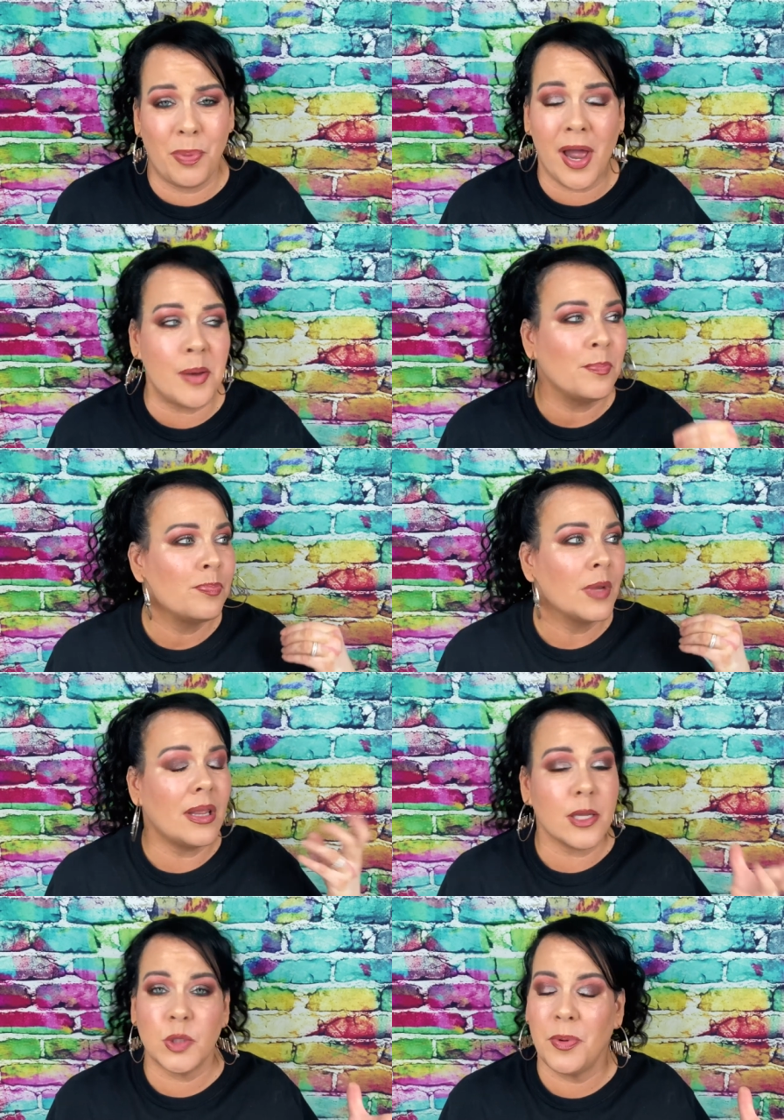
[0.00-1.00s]
But
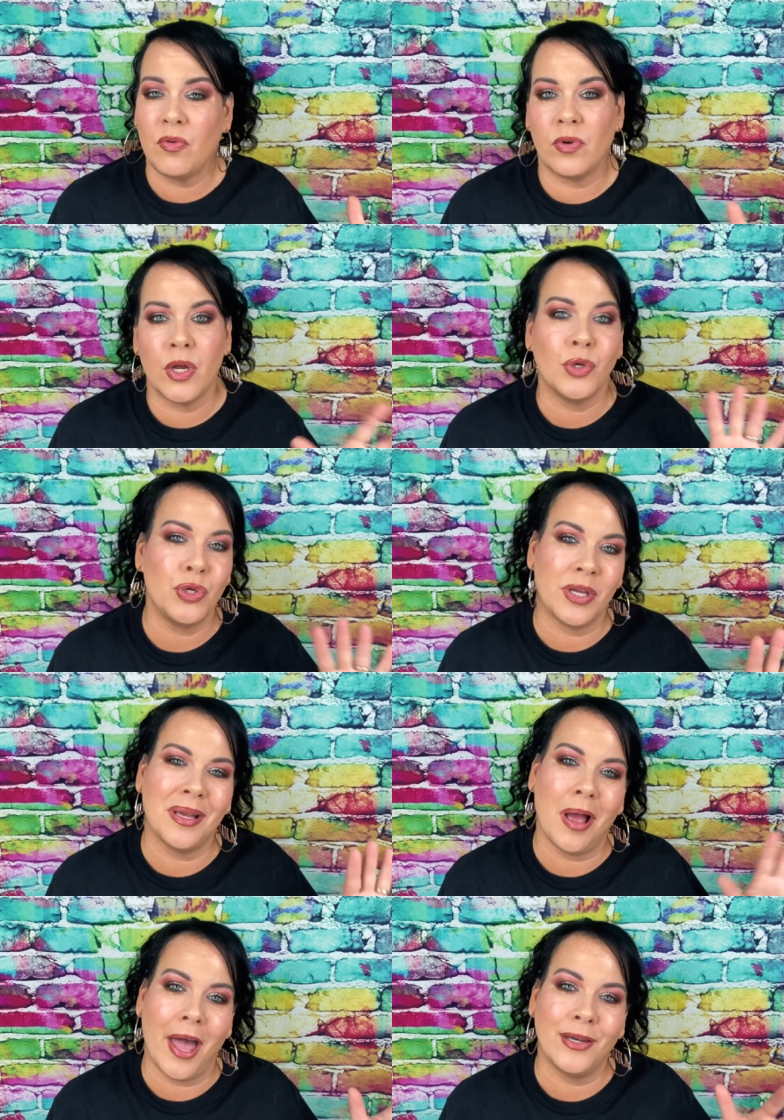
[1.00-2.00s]
let's be real, you
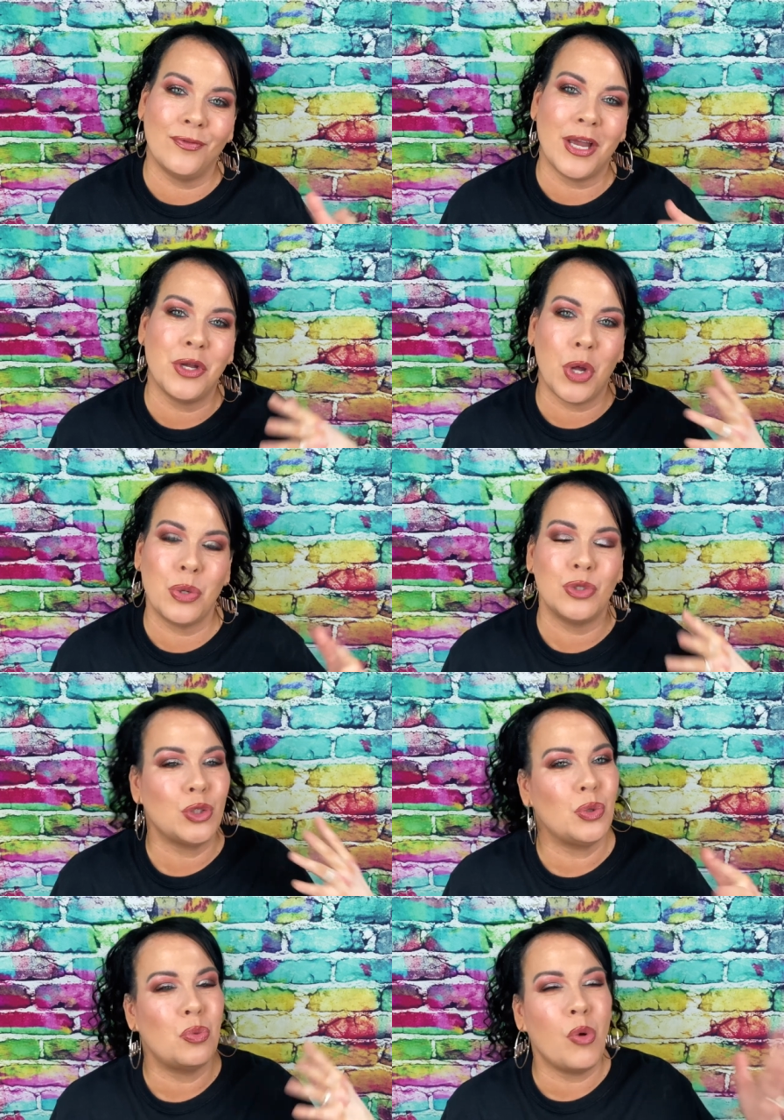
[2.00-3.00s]
can kind of like go
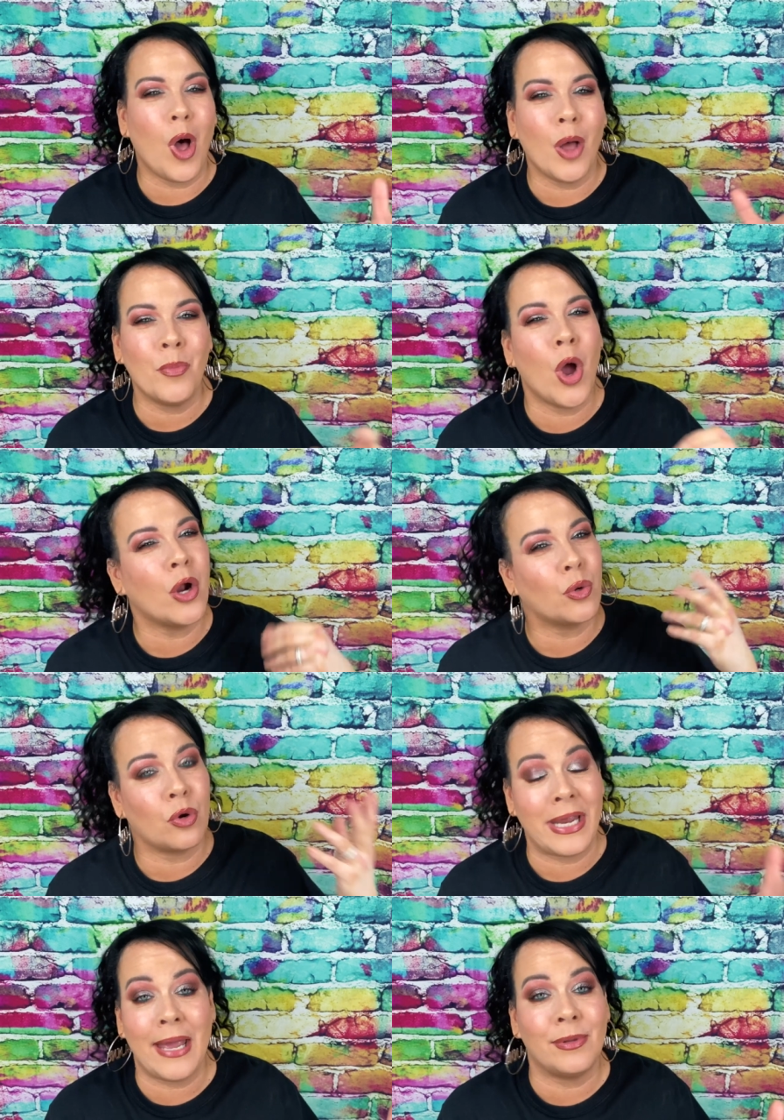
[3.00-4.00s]
to Walmart
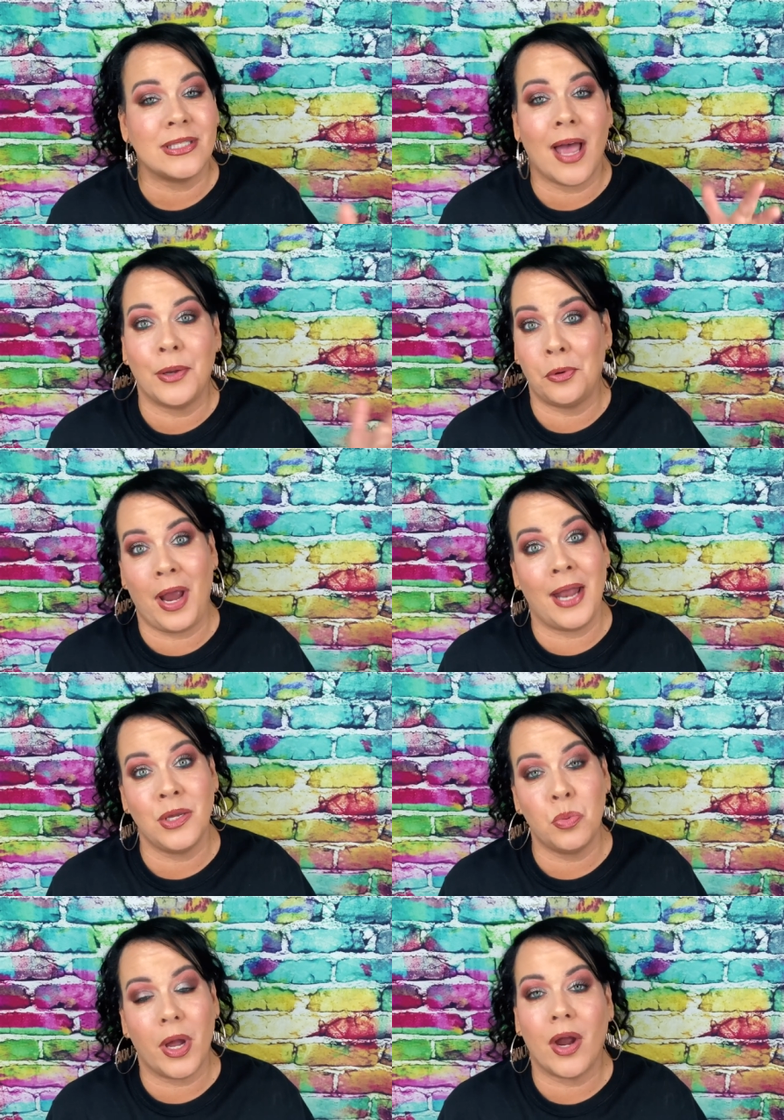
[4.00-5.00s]
or Amazon or
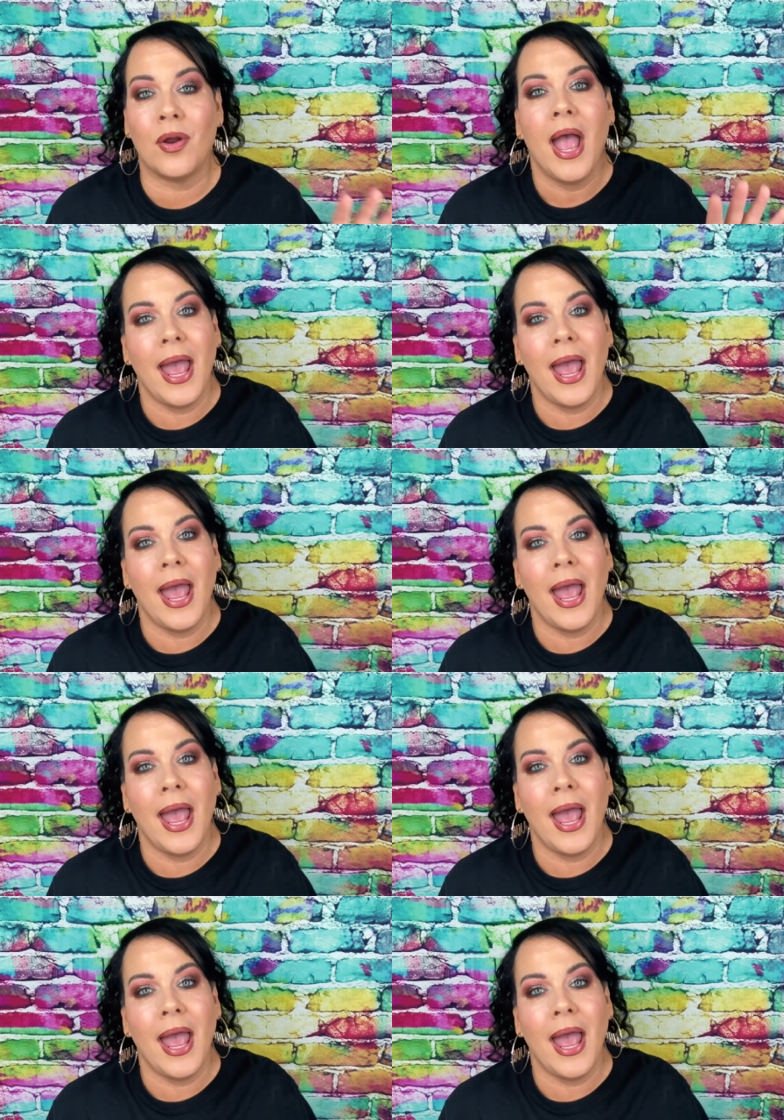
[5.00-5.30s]
anywhere